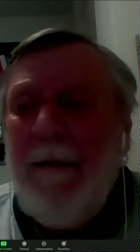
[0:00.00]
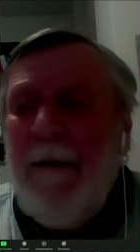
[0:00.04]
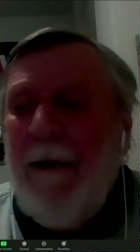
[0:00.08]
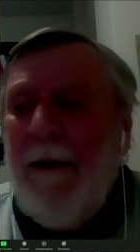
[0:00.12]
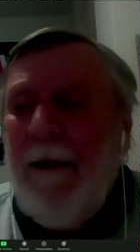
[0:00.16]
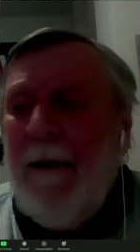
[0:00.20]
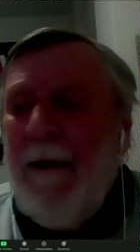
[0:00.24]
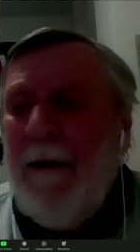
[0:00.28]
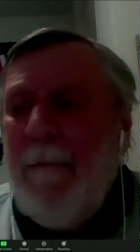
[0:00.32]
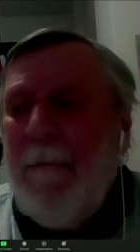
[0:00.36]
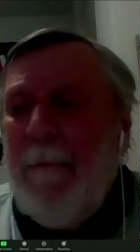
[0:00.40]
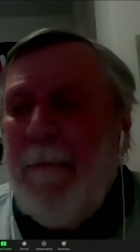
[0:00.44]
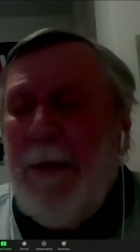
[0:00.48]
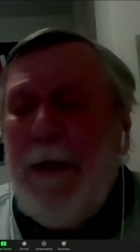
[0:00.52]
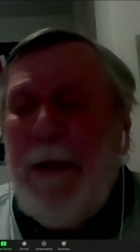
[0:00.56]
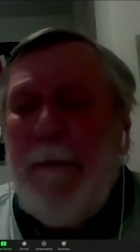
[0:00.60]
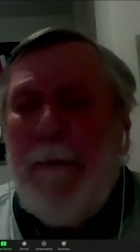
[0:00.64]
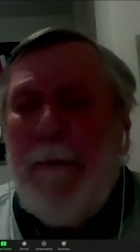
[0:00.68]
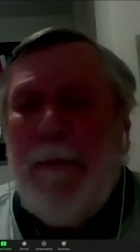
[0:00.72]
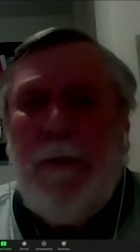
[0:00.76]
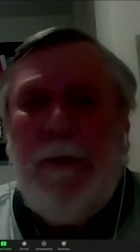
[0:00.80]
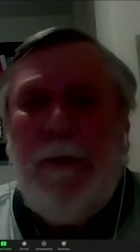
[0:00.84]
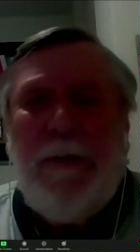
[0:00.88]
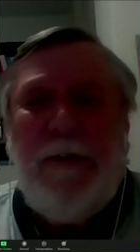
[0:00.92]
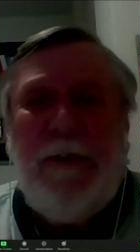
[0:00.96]
uh,
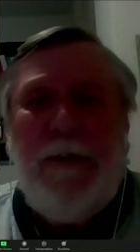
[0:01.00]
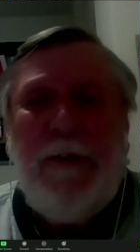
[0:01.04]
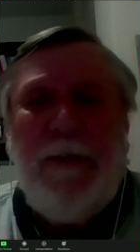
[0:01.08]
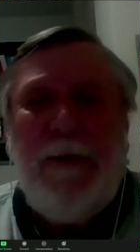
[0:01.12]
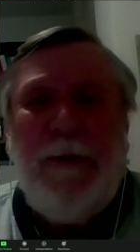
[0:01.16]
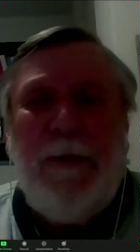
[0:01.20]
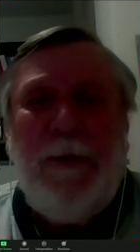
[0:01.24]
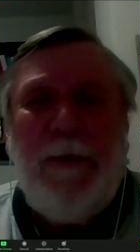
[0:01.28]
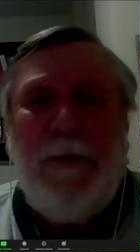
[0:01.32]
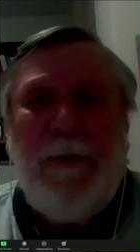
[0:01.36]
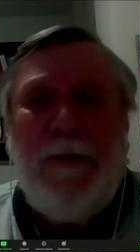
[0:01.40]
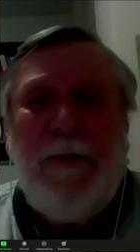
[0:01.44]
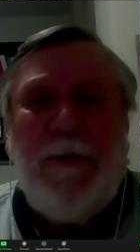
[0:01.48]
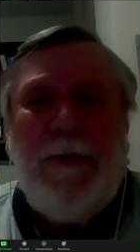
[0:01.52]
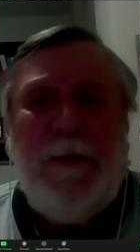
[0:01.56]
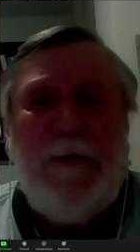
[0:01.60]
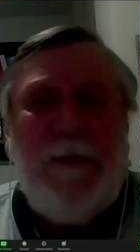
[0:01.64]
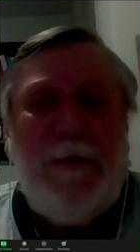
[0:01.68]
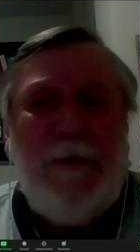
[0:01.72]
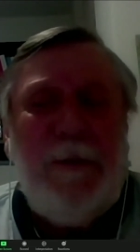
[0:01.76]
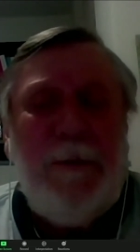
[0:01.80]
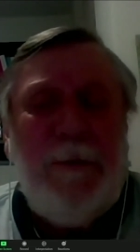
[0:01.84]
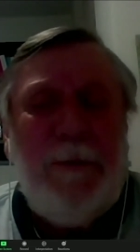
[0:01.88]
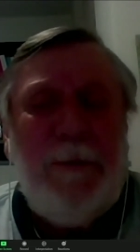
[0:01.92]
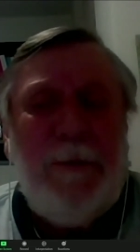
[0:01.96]
people to all
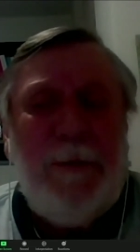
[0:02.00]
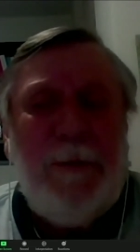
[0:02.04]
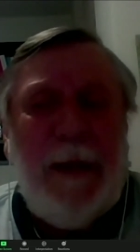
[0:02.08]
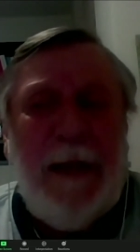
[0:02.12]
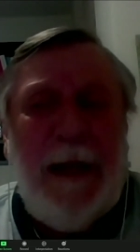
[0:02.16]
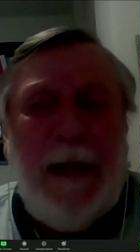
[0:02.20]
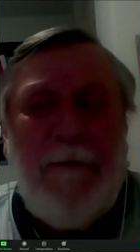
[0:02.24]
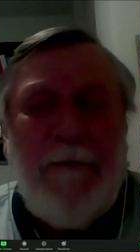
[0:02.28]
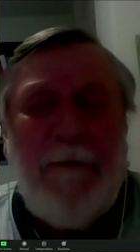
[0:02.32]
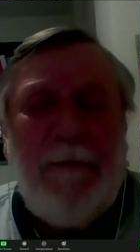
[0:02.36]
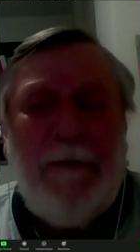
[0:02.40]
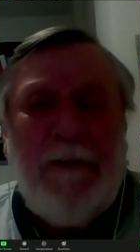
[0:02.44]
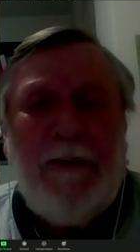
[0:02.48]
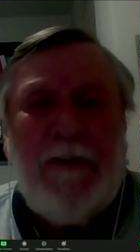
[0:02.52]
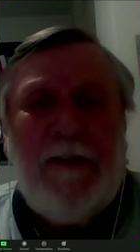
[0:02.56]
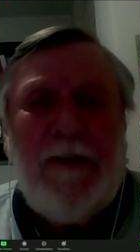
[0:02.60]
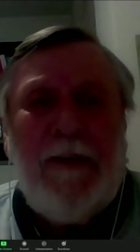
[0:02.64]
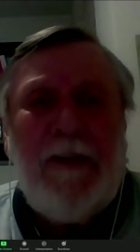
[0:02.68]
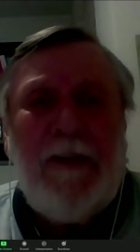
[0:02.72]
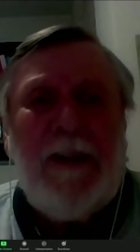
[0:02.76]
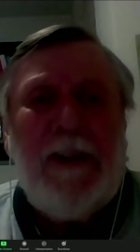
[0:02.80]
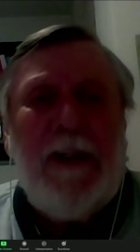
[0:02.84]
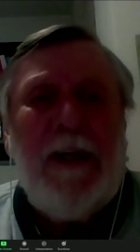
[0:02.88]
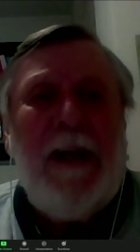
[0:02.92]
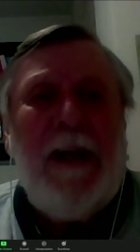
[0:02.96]
sorts of uh, adverse
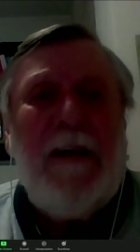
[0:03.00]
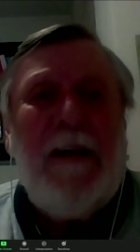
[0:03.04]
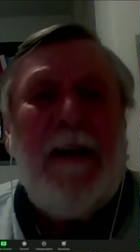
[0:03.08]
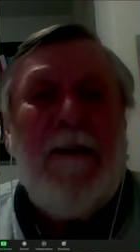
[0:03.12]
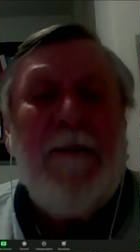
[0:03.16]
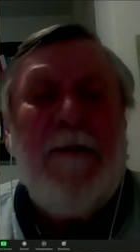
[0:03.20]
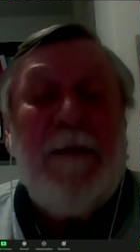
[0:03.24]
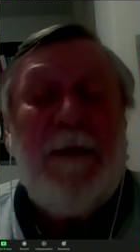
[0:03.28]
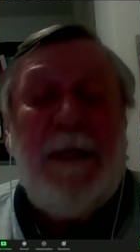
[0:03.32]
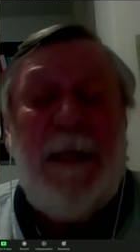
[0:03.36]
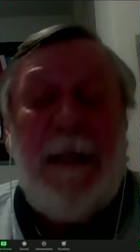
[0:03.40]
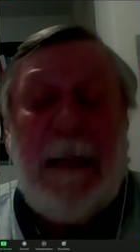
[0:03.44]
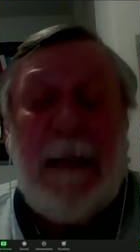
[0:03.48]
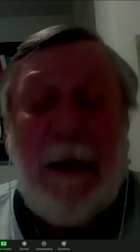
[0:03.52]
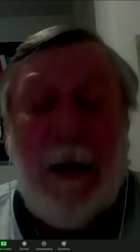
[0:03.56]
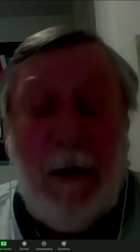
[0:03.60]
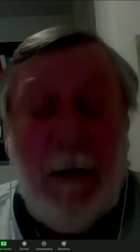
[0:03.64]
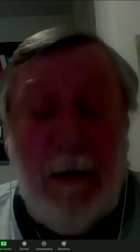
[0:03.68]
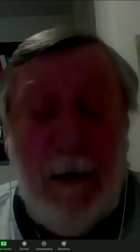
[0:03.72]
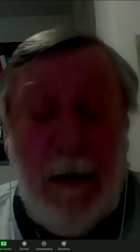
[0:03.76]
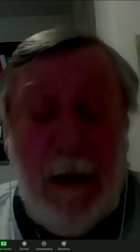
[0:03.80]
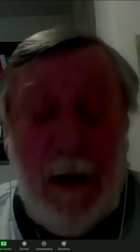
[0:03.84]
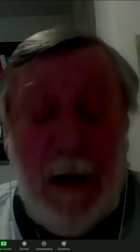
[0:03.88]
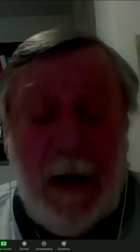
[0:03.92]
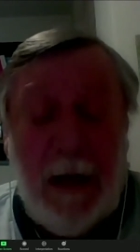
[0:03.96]
social outcomes,
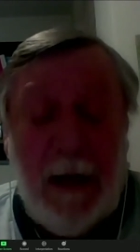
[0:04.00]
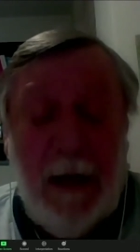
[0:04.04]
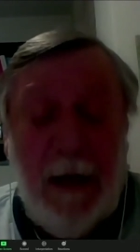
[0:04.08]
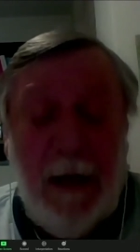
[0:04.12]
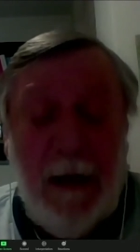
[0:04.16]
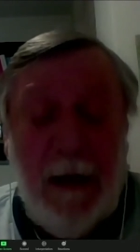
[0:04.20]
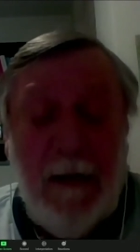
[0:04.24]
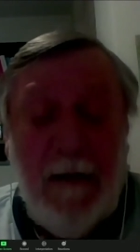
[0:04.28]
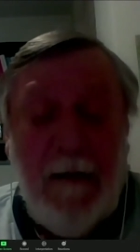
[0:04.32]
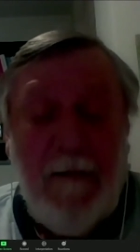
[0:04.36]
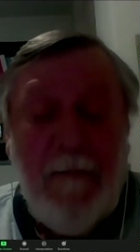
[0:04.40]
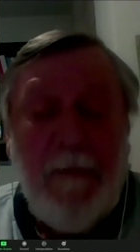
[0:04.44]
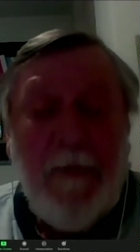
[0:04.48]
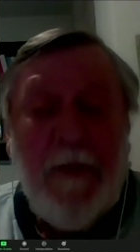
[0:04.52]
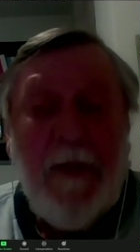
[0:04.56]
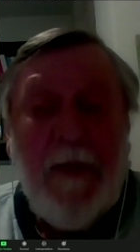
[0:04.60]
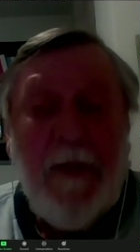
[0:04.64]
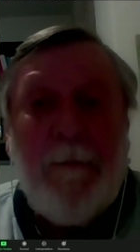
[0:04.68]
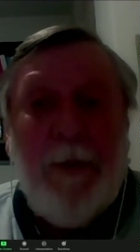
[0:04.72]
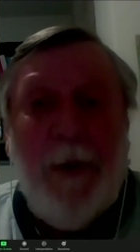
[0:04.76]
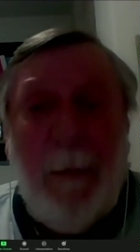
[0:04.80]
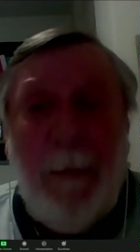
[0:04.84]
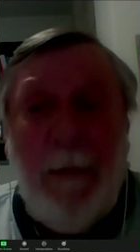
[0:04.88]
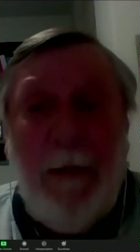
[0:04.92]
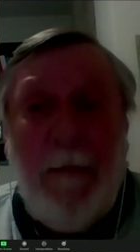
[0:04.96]
including
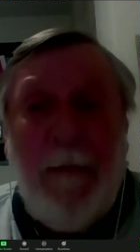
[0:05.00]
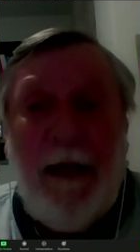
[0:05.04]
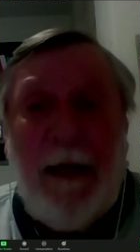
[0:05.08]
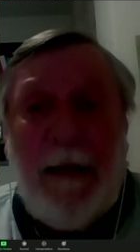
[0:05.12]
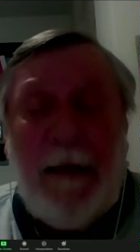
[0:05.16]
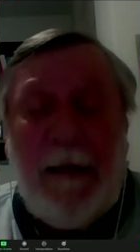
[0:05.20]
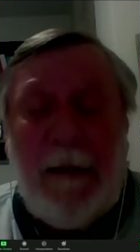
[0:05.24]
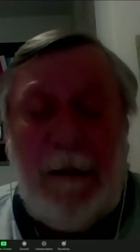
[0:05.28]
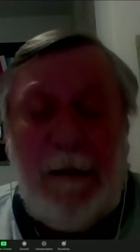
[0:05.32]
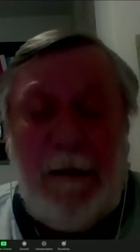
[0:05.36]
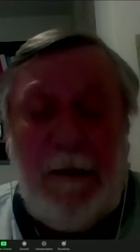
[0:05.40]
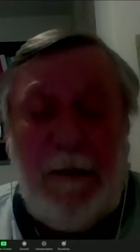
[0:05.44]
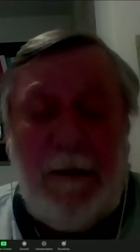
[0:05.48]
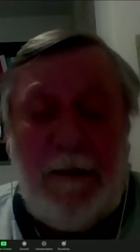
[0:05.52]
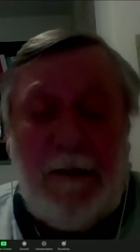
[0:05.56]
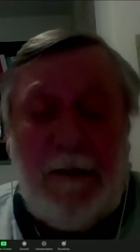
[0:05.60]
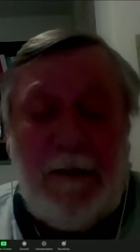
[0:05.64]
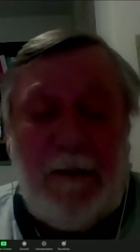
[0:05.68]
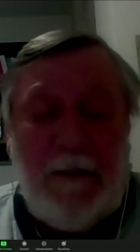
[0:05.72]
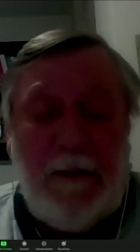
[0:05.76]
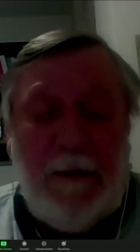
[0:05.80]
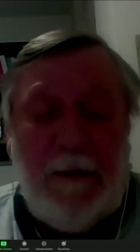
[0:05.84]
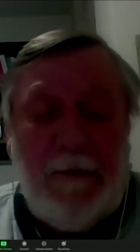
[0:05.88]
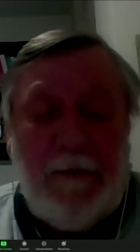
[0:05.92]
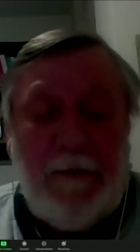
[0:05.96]
problematic
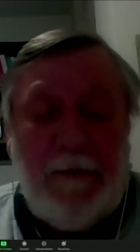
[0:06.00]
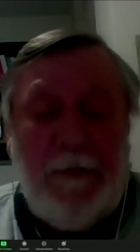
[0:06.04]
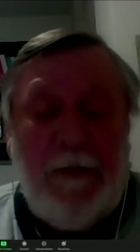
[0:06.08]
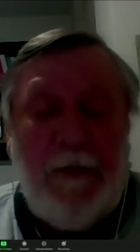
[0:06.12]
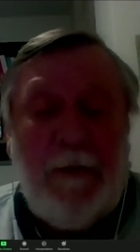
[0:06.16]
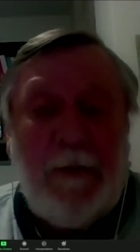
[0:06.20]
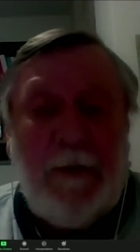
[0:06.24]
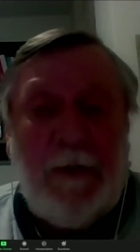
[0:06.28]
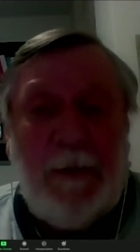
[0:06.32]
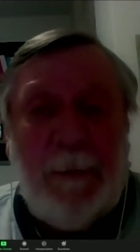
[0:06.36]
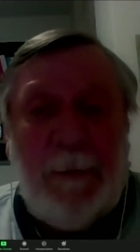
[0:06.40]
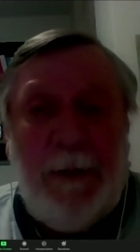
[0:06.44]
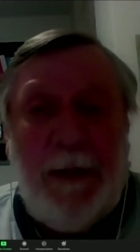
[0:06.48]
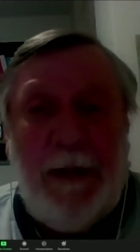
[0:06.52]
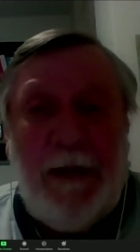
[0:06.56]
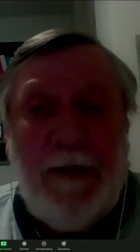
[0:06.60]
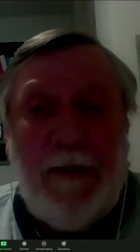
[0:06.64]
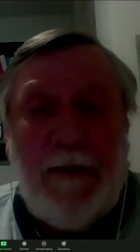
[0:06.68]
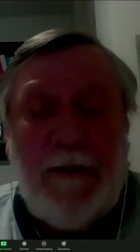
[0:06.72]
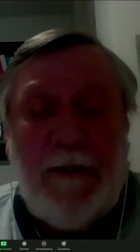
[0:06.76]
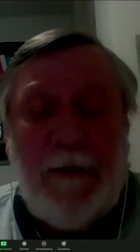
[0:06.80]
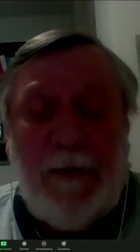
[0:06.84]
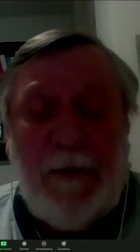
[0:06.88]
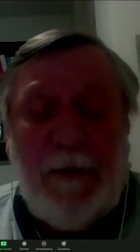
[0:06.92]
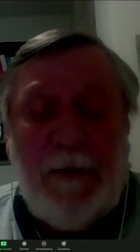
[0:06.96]
use of or
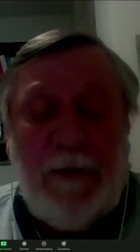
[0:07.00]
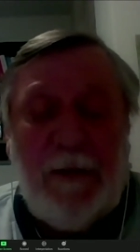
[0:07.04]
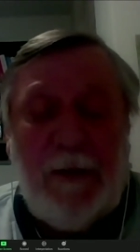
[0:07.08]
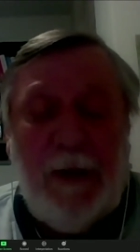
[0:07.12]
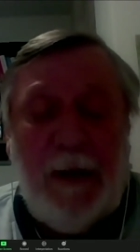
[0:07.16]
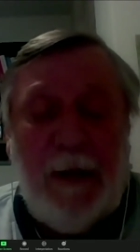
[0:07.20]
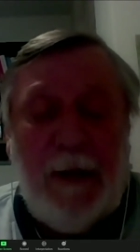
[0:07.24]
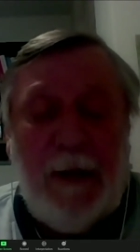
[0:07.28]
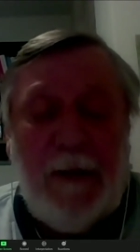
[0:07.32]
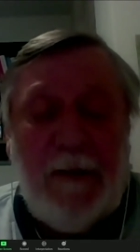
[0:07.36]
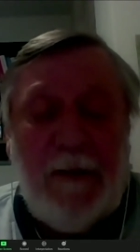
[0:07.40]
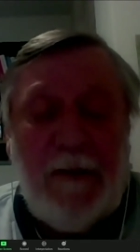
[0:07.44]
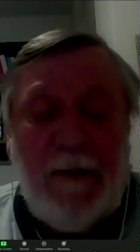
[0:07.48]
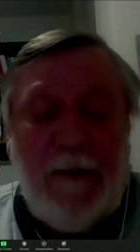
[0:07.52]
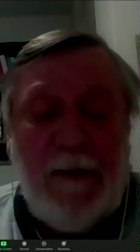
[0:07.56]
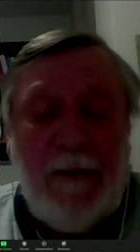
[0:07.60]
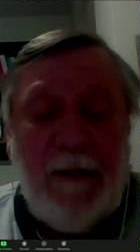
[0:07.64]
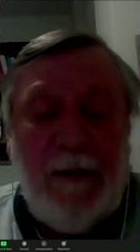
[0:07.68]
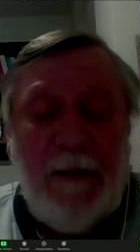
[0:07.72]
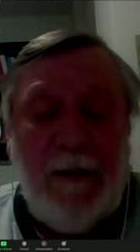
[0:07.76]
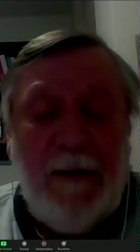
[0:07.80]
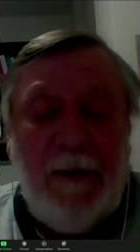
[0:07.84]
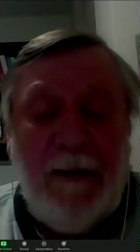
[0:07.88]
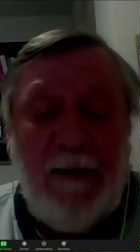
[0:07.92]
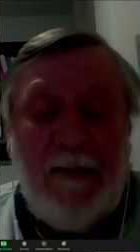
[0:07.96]
dependence on drugs,
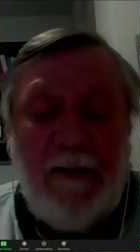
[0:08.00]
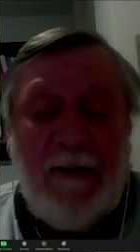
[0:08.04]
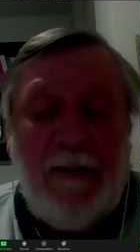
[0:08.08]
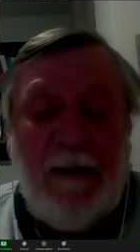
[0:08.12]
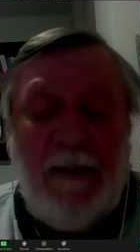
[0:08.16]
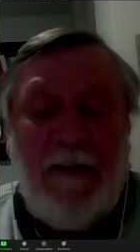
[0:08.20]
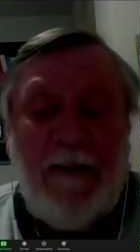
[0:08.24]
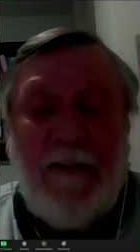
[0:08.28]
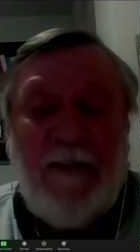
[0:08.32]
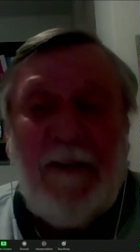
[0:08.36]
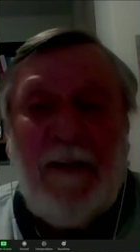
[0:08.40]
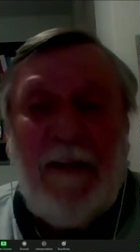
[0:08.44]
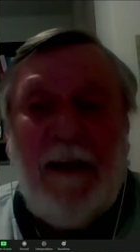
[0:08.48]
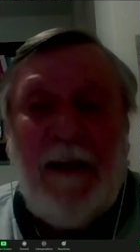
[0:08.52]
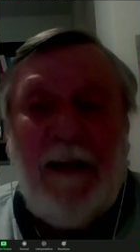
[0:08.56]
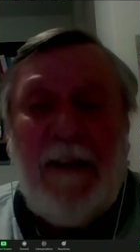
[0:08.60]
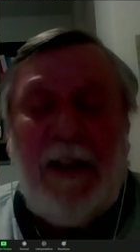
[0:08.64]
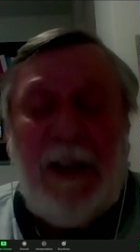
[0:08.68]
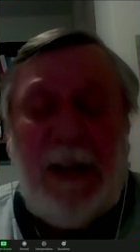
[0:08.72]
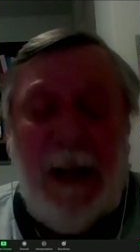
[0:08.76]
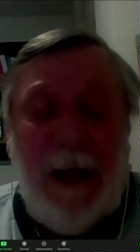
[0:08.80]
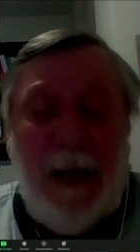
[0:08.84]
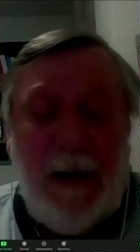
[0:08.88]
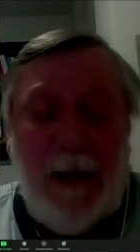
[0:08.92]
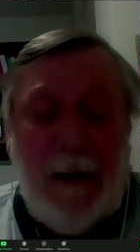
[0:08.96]
is, is
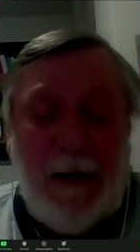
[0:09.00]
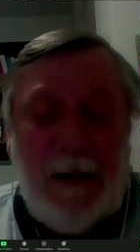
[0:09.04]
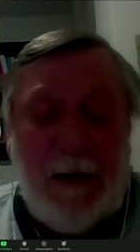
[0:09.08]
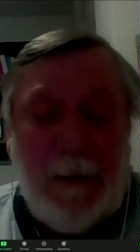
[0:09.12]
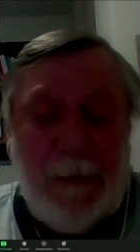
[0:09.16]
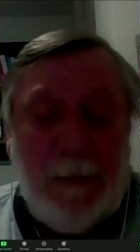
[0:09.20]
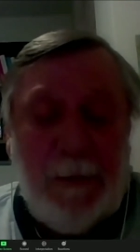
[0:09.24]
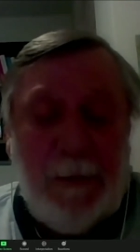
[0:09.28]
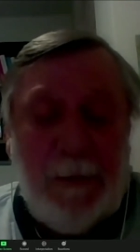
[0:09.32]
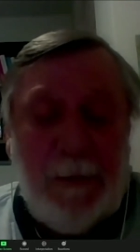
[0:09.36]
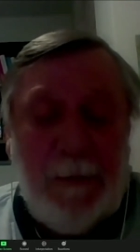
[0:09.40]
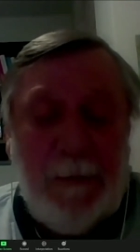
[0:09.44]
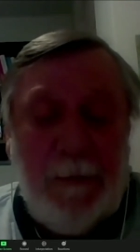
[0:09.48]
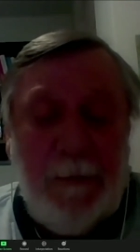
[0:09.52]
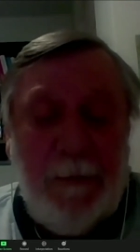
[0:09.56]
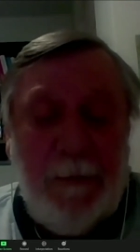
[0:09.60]
unchallengeable.